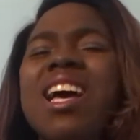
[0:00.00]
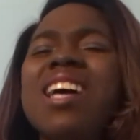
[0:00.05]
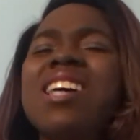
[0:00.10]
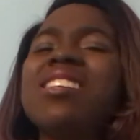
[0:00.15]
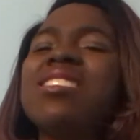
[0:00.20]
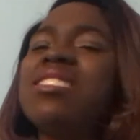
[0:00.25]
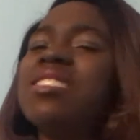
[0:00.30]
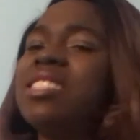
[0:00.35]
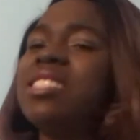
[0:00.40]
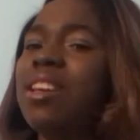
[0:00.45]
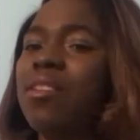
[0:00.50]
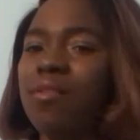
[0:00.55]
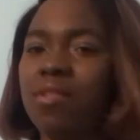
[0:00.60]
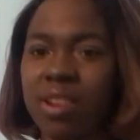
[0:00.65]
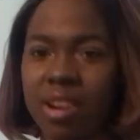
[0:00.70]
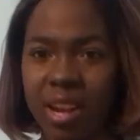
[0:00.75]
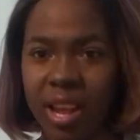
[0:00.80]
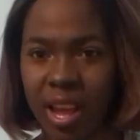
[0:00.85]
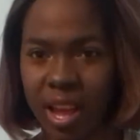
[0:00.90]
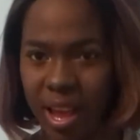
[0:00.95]
a
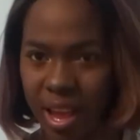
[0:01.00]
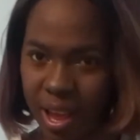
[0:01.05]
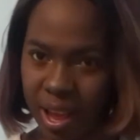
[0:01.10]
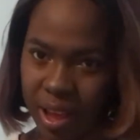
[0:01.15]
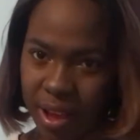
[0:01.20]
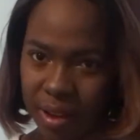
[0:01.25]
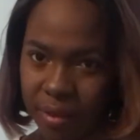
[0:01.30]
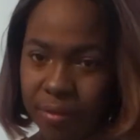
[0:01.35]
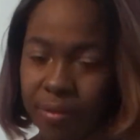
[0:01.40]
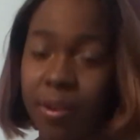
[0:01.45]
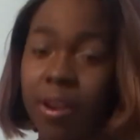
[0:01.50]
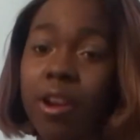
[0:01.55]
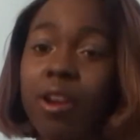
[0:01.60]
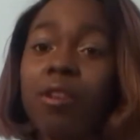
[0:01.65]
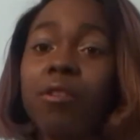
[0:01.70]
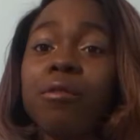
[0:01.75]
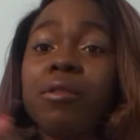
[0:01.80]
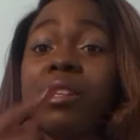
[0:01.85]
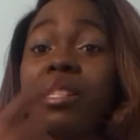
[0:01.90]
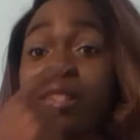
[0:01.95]
7.5.
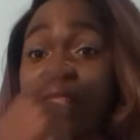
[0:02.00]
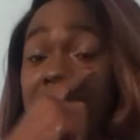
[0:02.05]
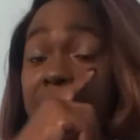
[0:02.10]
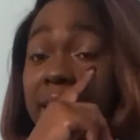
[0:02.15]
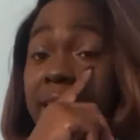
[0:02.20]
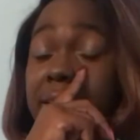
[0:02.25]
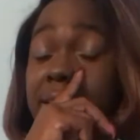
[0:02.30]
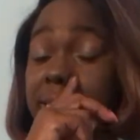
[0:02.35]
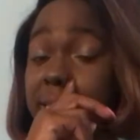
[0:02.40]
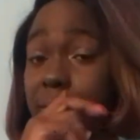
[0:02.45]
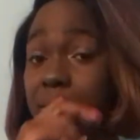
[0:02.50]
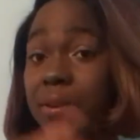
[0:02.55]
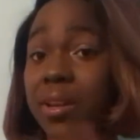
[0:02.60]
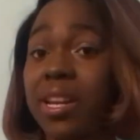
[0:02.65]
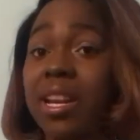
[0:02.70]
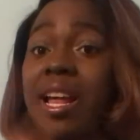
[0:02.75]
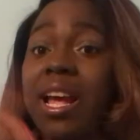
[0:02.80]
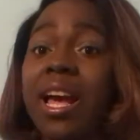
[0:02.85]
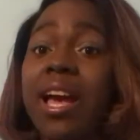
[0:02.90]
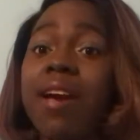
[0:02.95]
Reason they get a
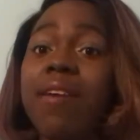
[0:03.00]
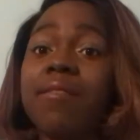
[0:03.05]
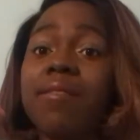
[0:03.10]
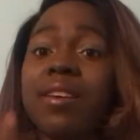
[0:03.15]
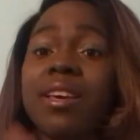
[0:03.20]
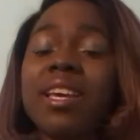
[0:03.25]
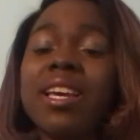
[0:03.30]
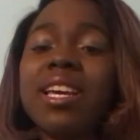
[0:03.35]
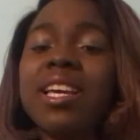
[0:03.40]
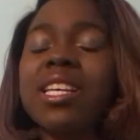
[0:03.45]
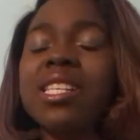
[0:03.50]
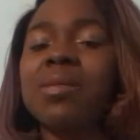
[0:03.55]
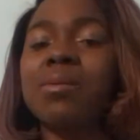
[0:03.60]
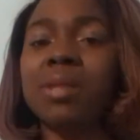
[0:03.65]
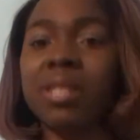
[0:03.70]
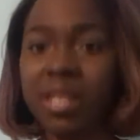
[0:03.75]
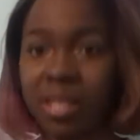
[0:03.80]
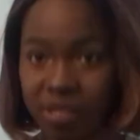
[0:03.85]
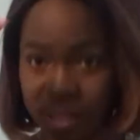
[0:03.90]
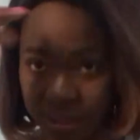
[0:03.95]
7.5 is
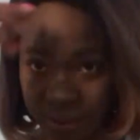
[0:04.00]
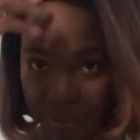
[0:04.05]
because